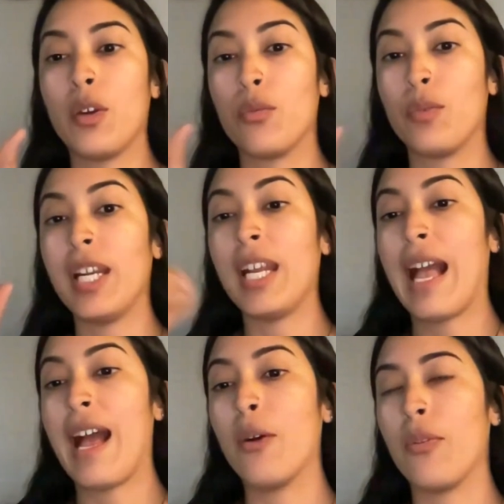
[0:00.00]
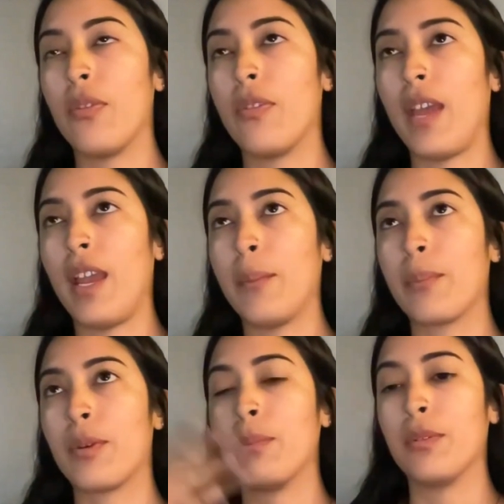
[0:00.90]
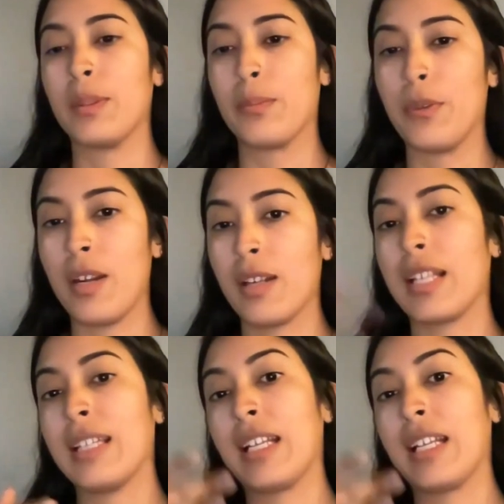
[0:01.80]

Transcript: reading how they promote the product and like